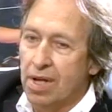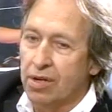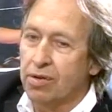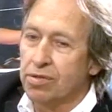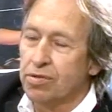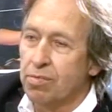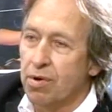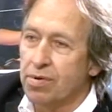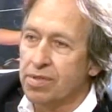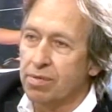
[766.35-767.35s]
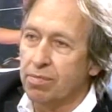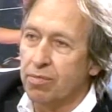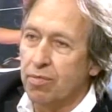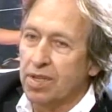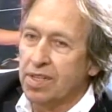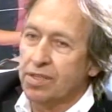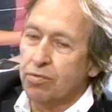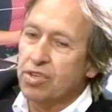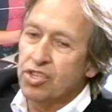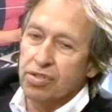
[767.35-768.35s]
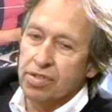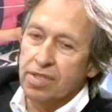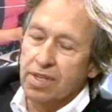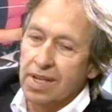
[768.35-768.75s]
consumerism, when it reaches